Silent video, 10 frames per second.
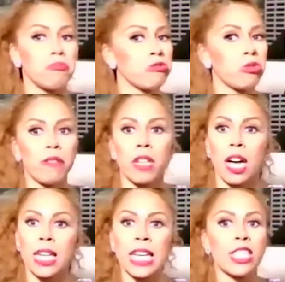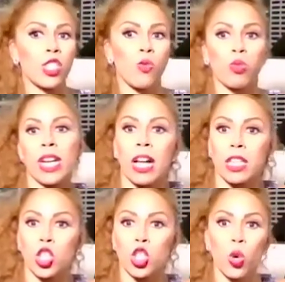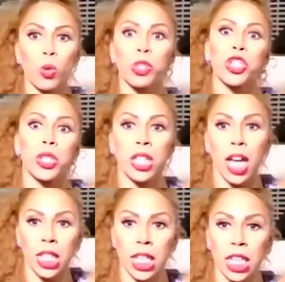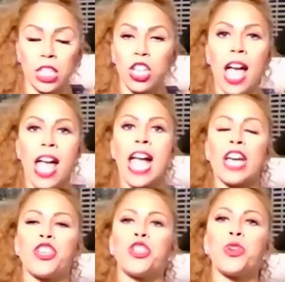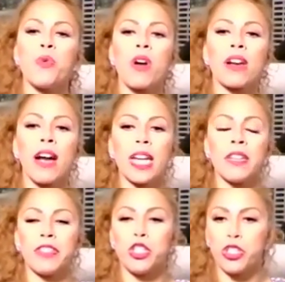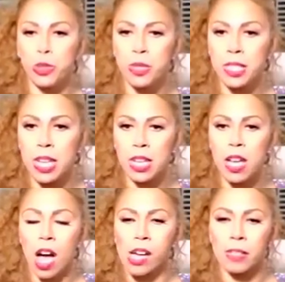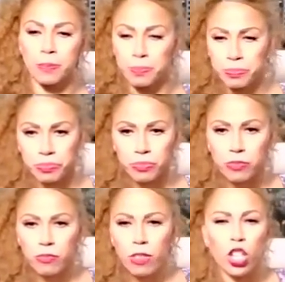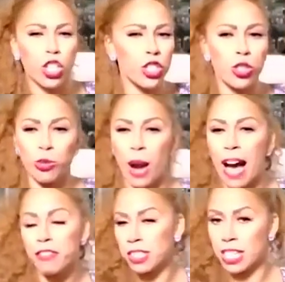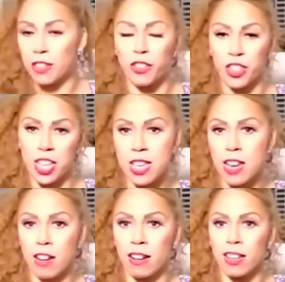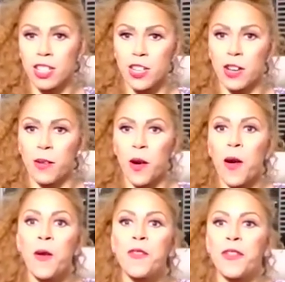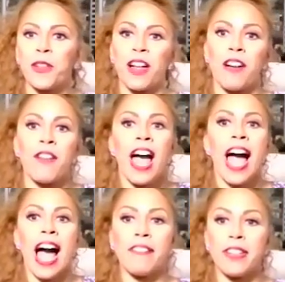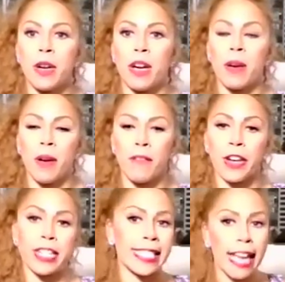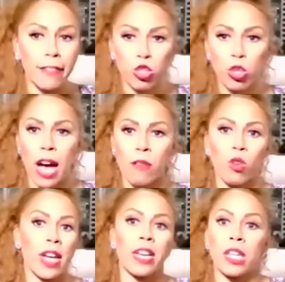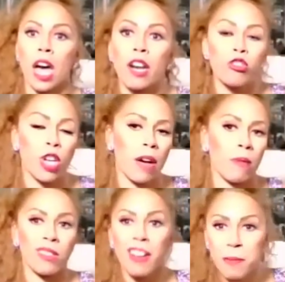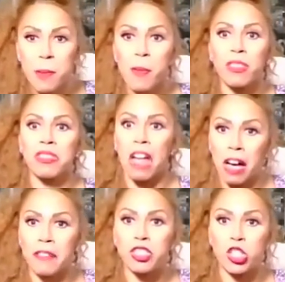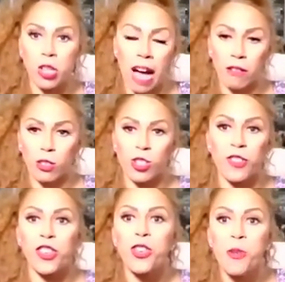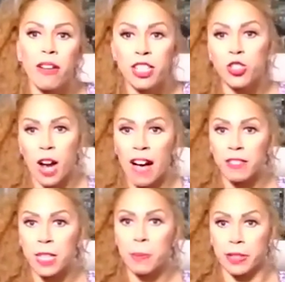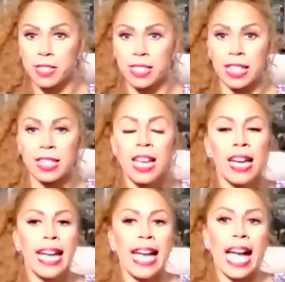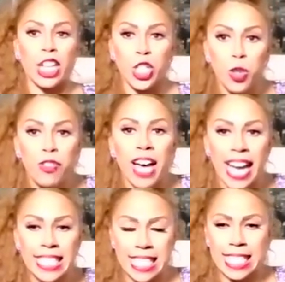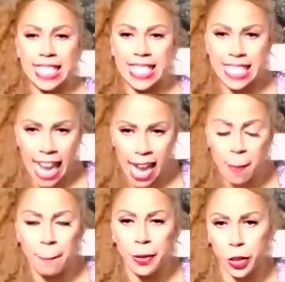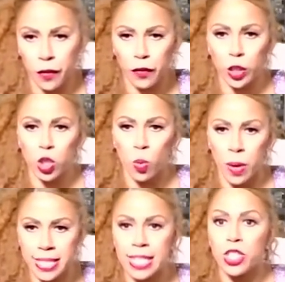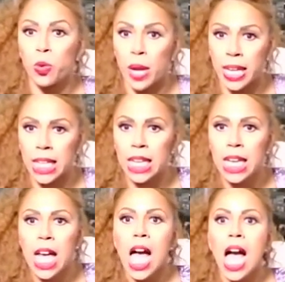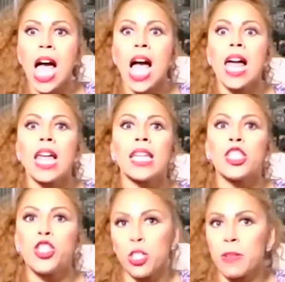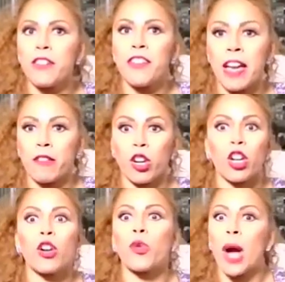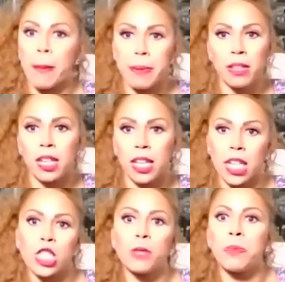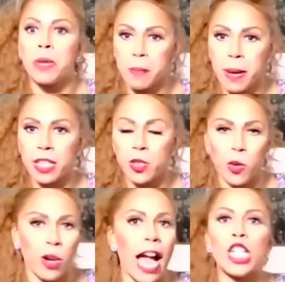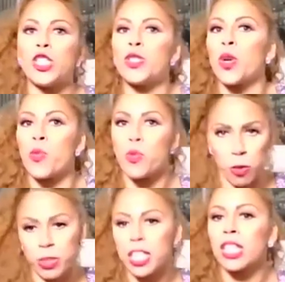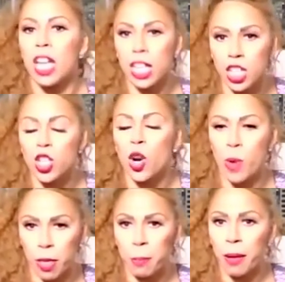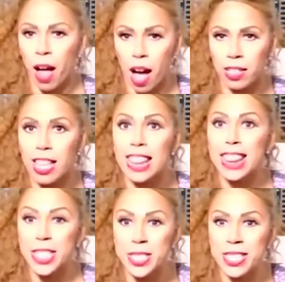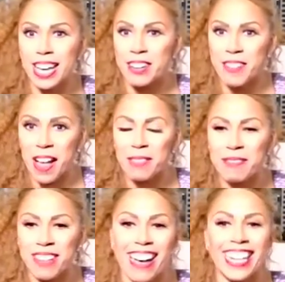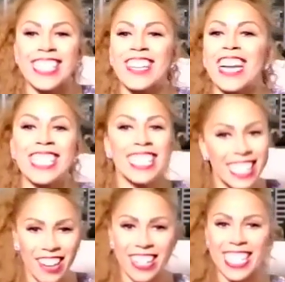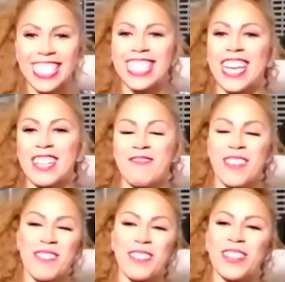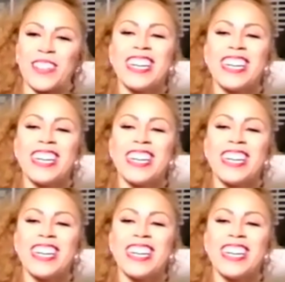12 o'clock hits, you run out the door with your luggage and you are kind of inducing, good traveling for the year, hopeful of having a very safe travel and a lot of travel. A lot of people love to travel. So if you are the traveling person and you've had to stay put for 2020, do me a favor, grab your luggage, put it by the door and do the run with the luggage around the block, literally around the block. So it's hilarious seeing people,